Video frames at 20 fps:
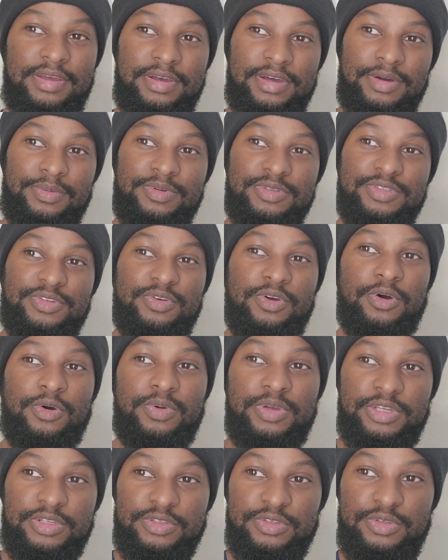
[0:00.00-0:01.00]
I was
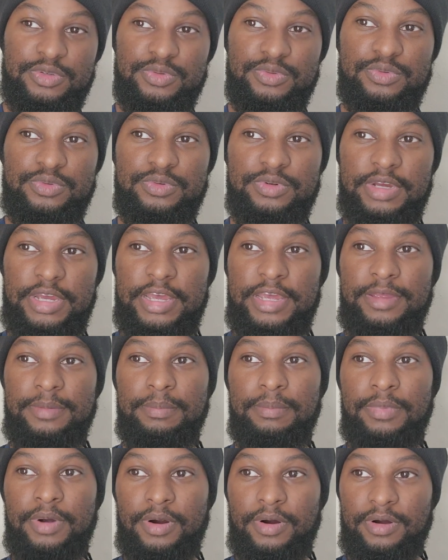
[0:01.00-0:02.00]
going to a
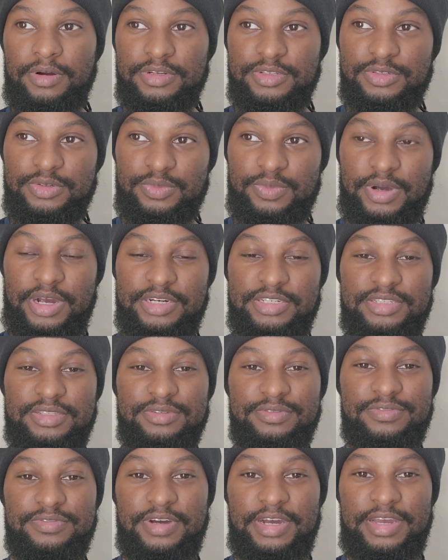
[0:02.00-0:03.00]
bar to watch
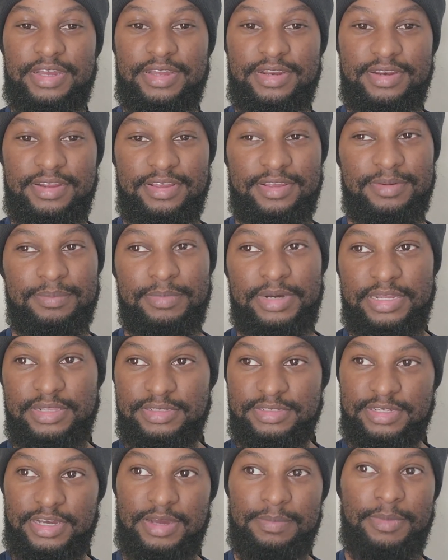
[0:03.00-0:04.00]
the fight, and by the
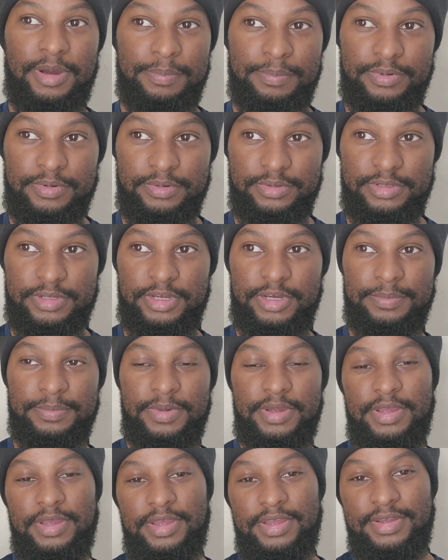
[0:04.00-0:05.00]
time I pulled up